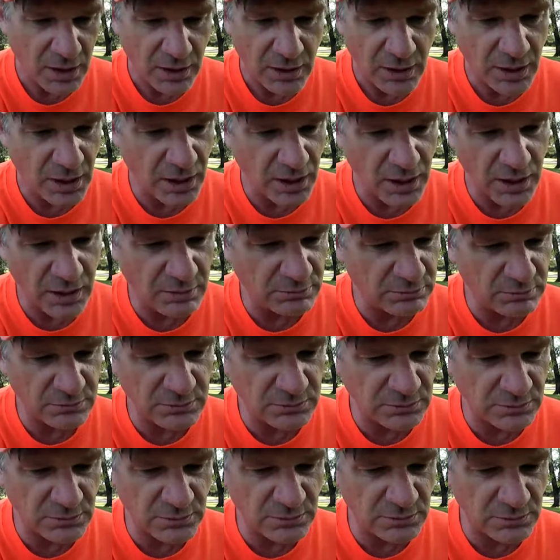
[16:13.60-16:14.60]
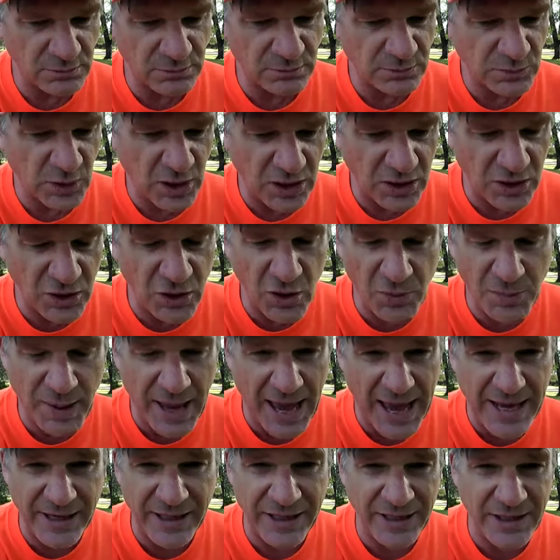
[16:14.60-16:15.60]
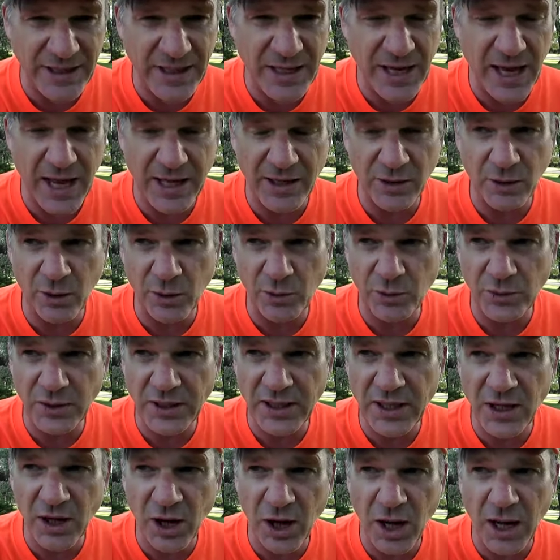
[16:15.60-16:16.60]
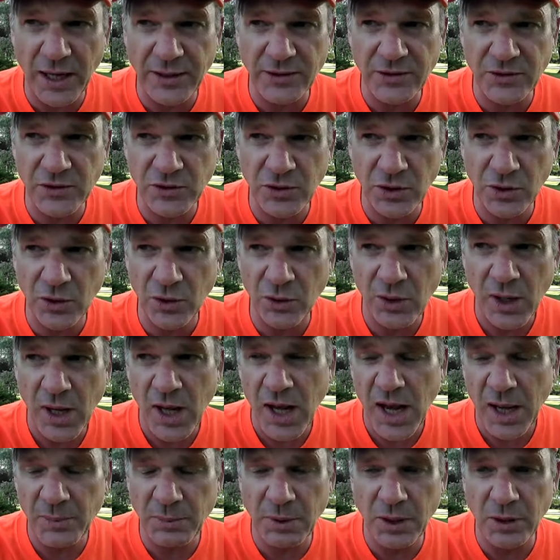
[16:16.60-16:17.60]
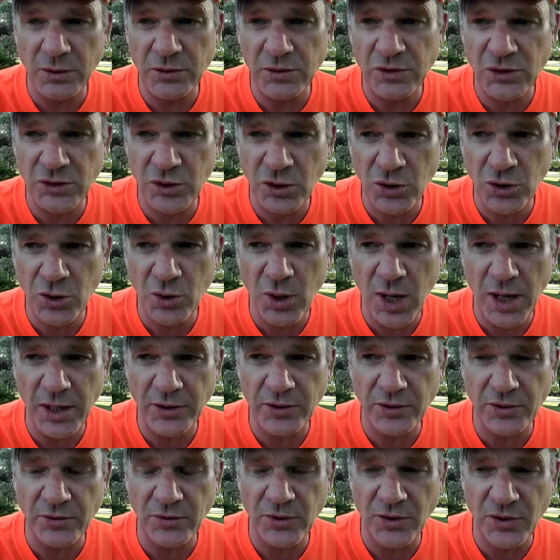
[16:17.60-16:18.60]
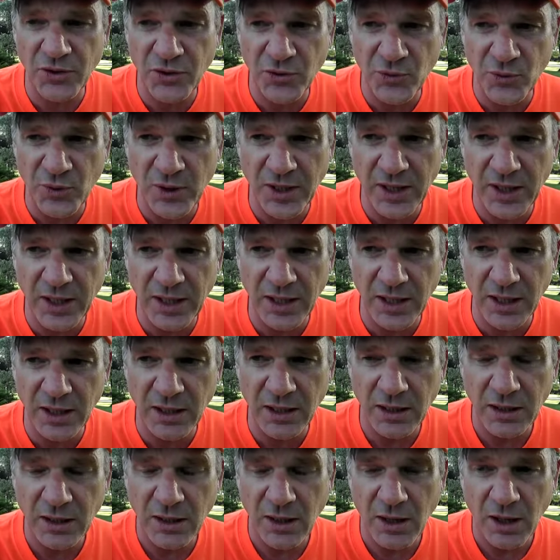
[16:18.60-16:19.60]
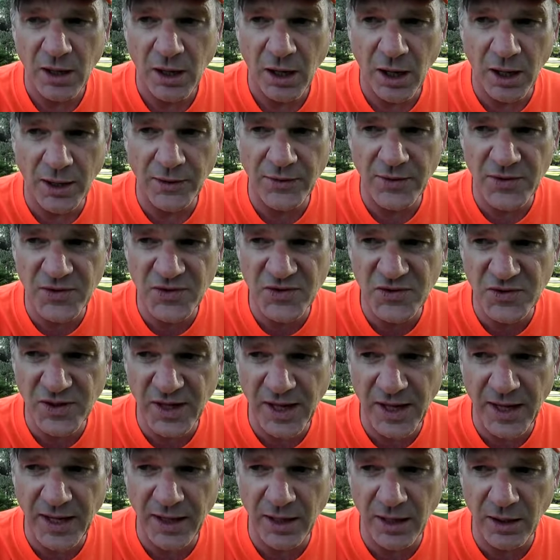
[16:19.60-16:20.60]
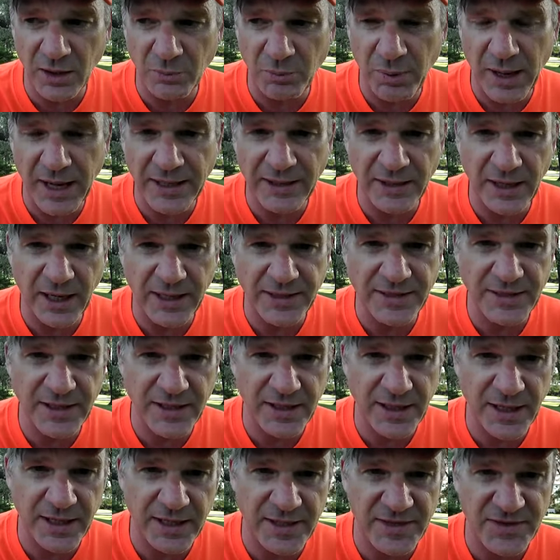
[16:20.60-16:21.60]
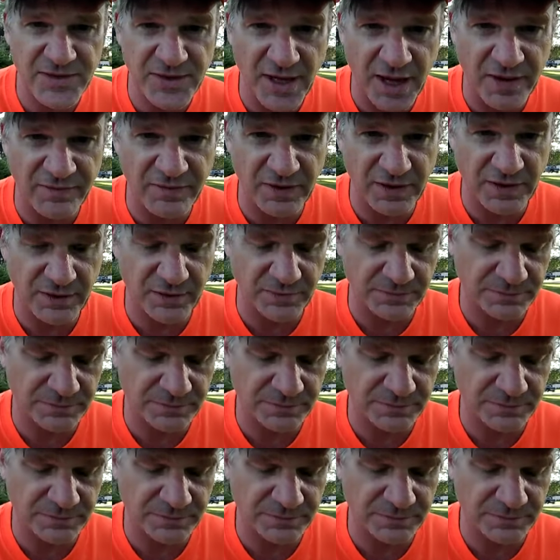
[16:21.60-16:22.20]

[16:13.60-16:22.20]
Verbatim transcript: um, humanity had only got to about 203 on the scale by 1987.